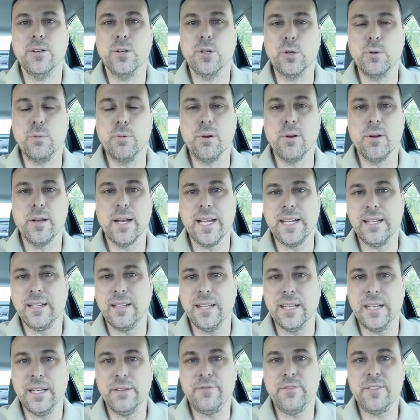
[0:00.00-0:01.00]
Uber and
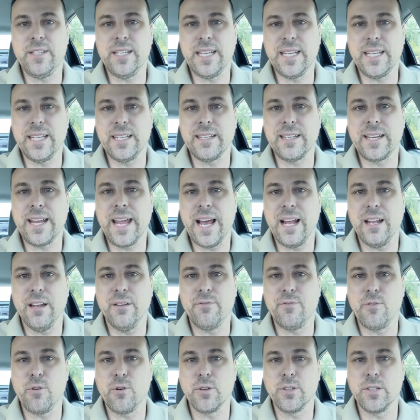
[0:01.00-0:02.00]
Lyft in
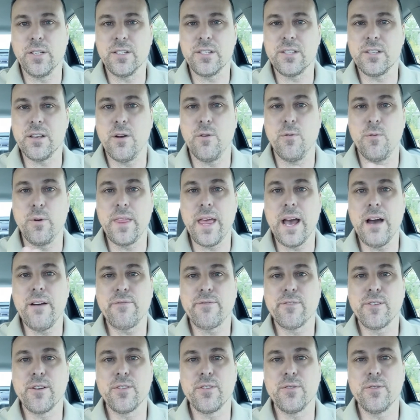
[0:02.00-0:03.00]
California. So, without
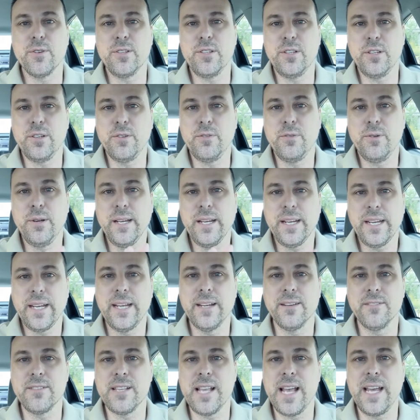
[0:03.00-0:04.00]
further ado,
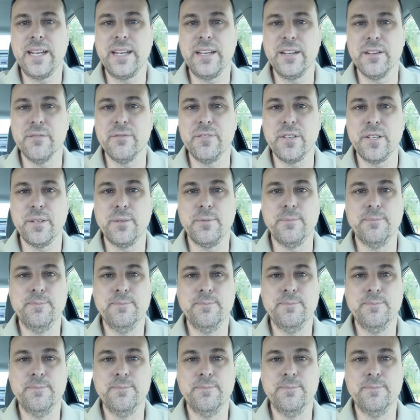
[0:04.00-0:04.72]
here's that interview.